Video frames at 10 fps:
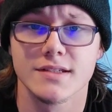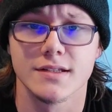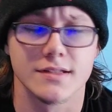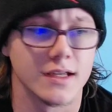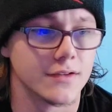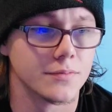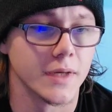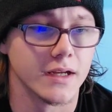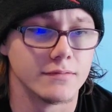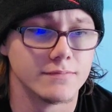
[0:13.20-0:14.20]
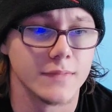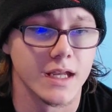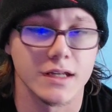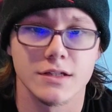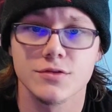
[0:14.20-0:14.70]
since I've made
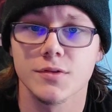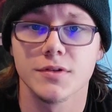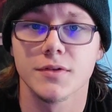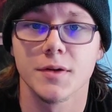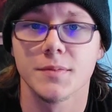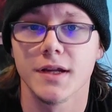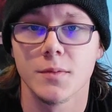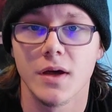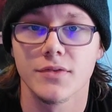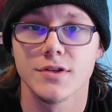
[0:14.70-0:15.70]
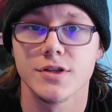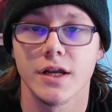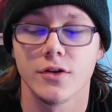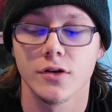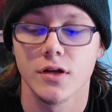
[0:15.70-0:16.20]
any sort of update about the
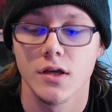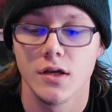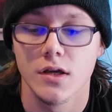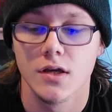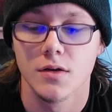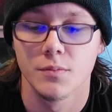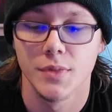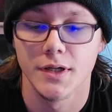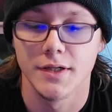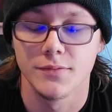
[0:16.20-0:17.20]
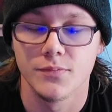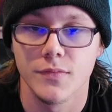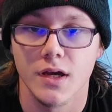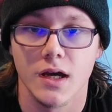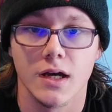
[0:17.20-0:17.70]
channel, but
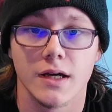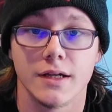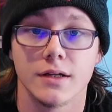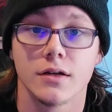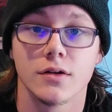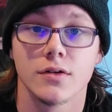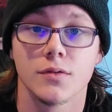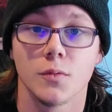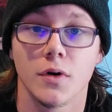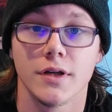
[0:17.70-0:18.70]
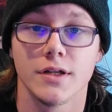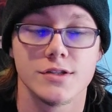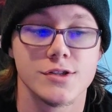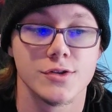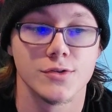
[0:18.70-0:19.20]
I
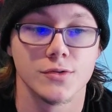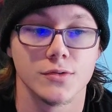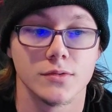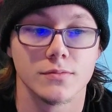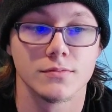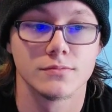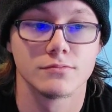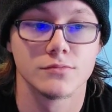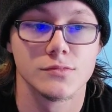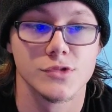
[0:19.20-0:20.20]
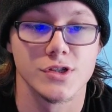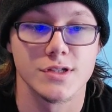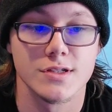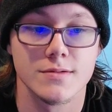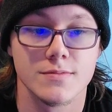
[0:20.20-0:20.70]
wanted to
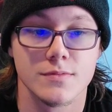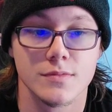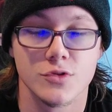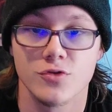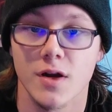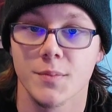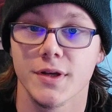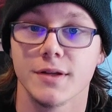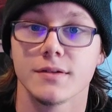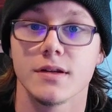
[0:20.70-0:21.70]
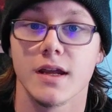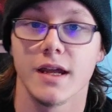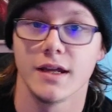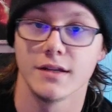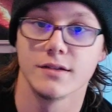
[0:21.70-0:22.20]
just drop in
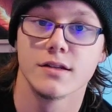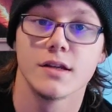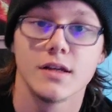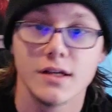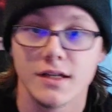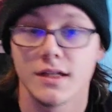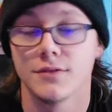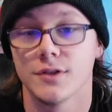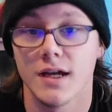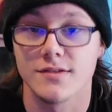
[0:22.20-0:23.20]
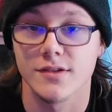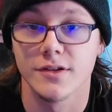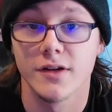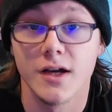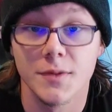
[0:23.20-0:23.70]
and give you guys a
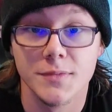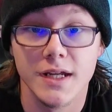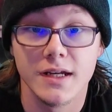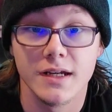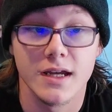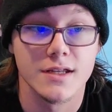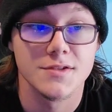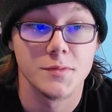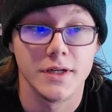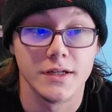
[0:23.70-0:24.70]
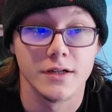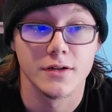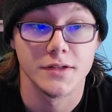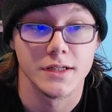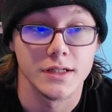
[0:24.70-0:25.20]
little update as we
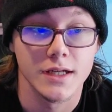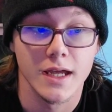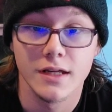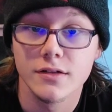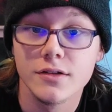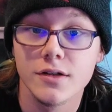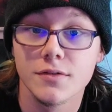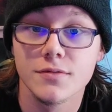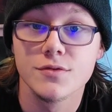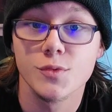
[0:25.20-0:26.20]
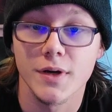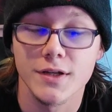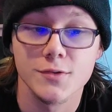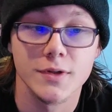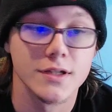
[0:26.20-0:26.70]
near the end of
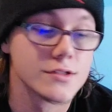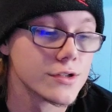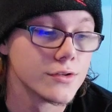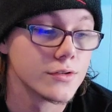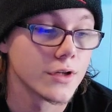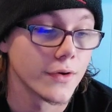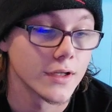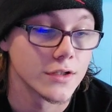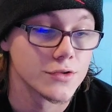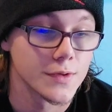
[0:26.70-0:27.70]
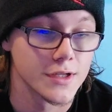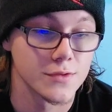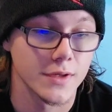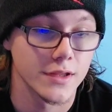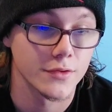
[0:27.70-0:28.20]
2022, going into
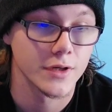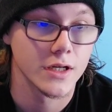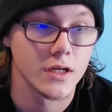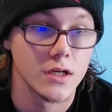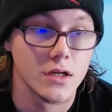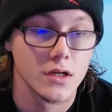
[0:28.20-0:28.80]
2023,